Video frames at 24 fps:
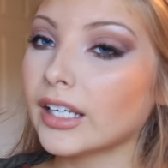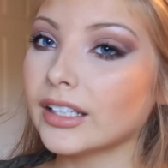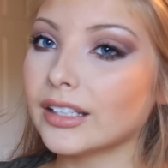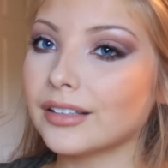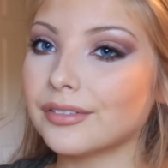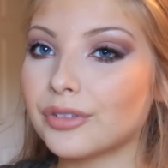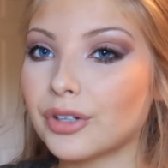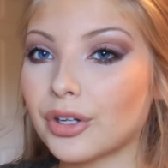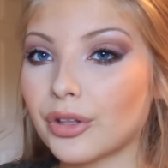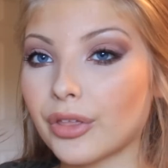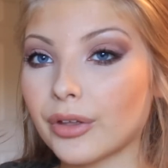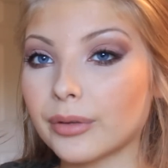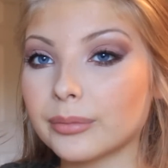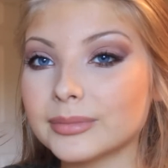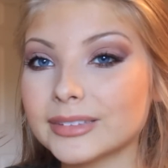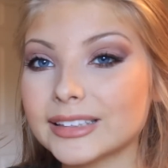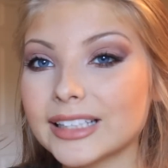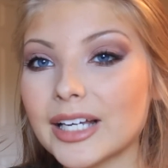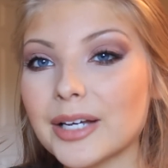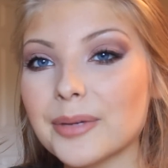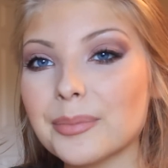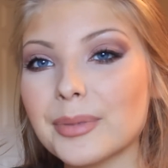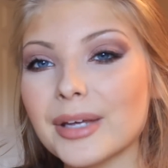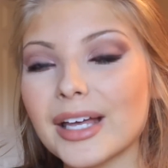Give it a
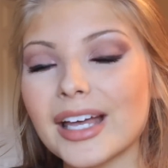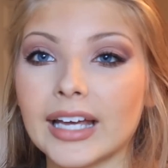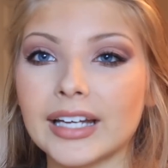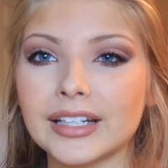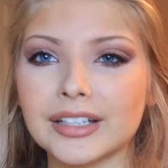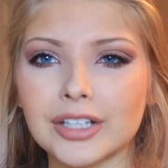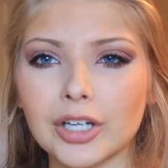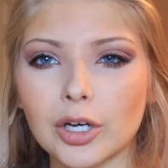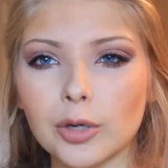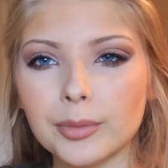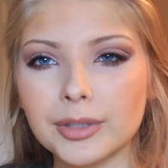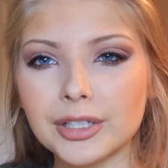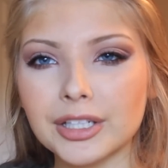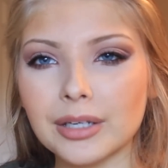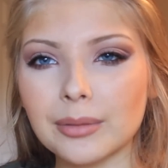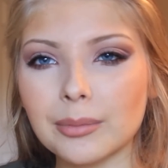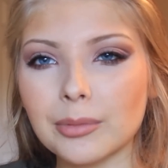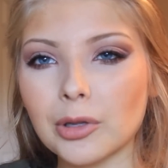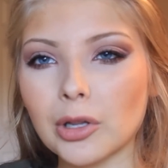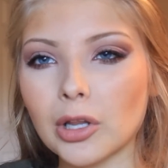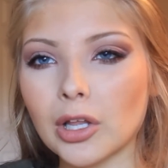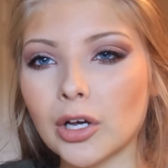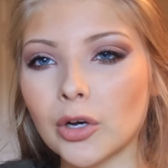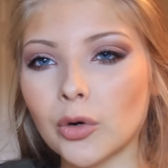thumbs up and comment
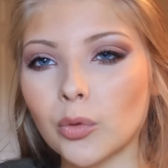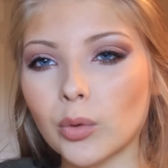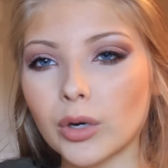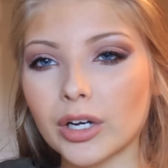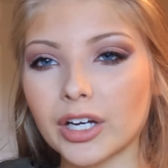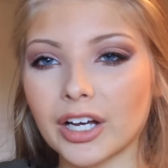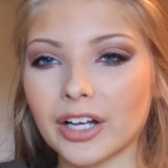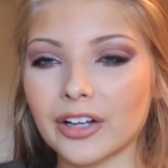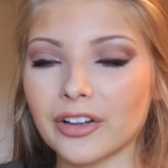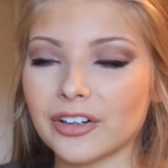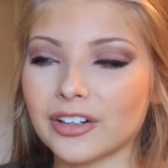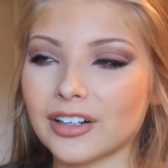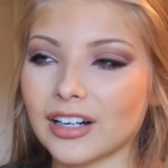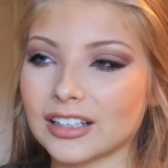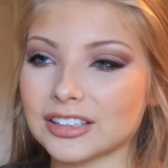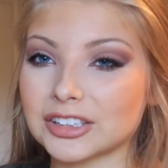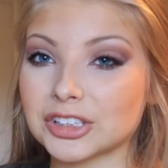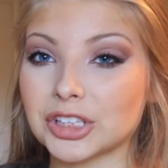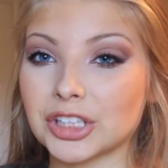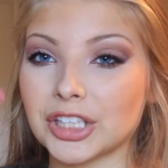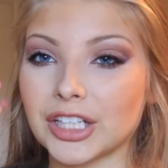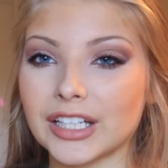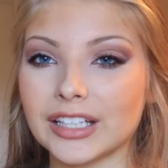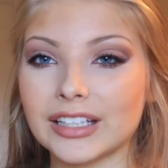down below what color I
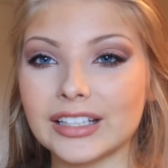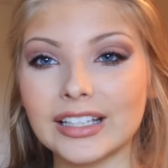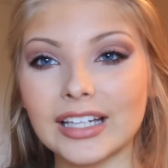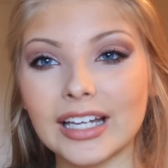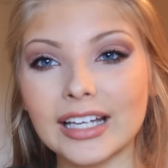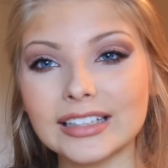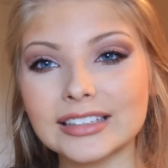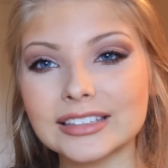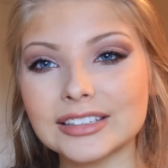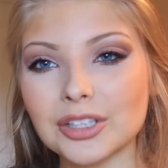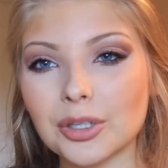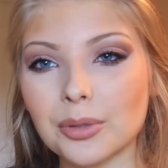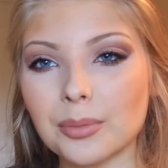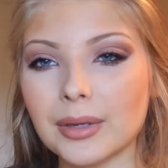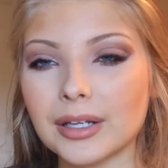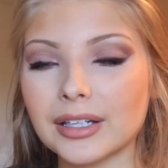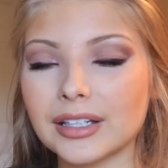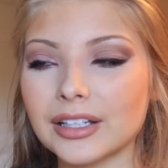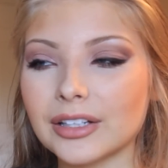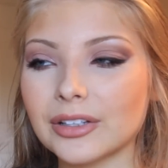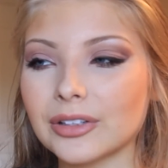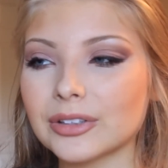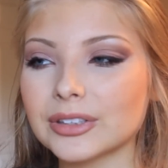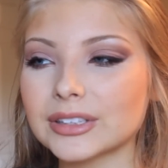should get next on my
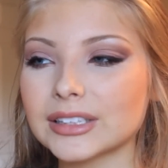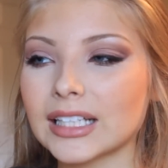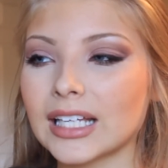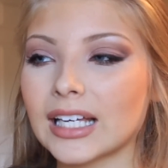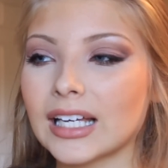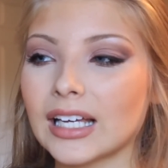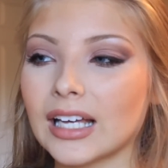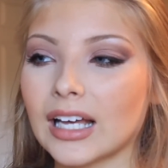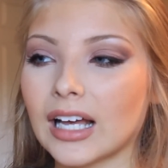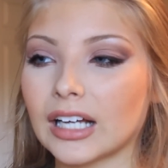nails.